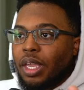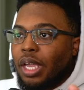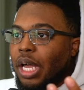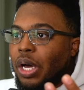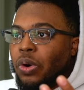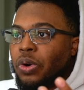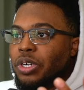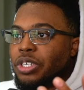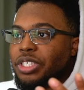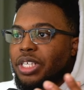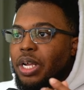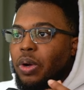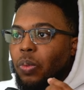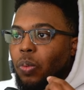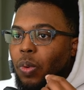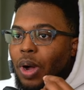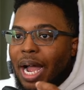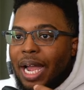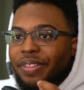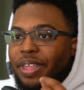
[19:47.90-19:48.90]
I don't understand
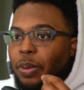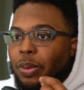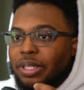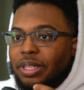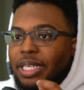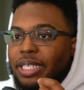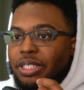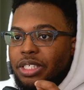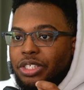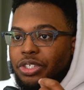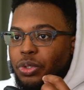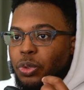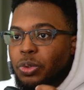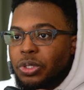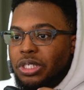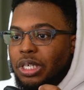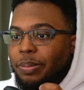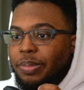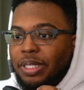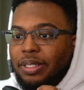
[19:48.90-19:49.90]
why they would think to do
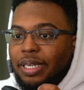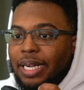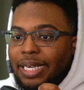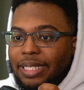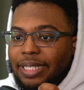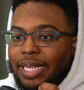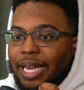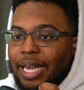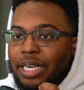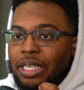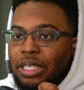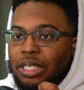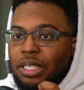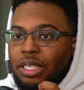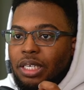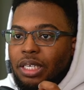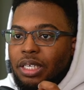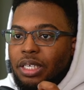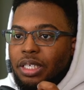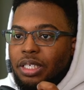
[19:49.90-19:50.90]
something like that.
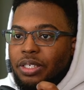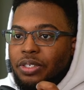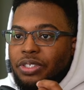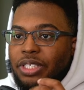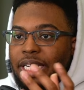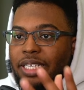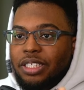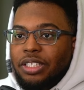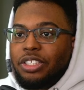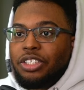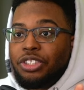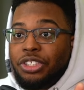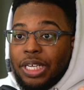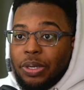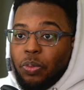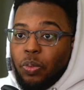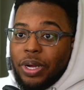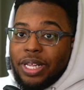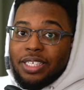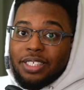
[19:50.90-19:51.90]
You said, you said
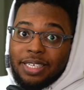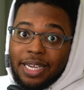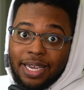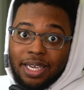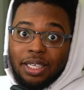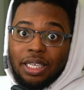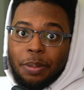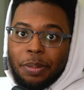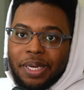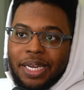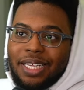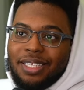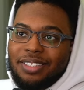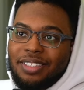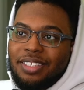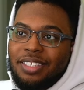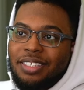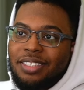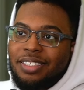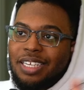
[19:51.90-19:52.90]
Wednesday eliminates
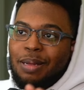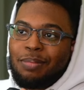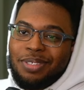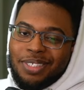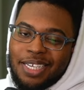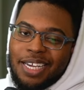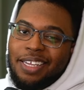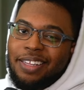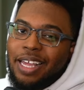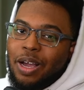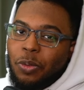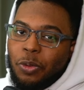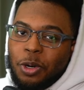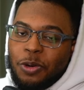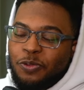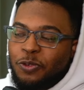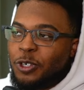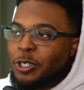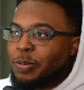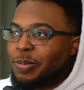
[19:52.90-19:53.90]
this. I'm saying that word
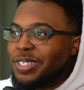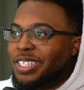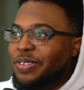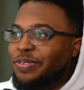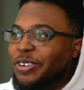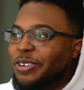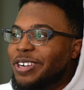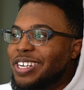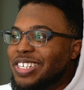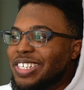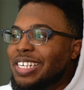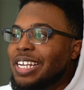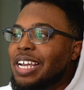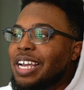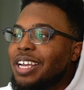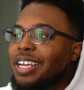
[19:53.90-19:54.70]
for a specific reason.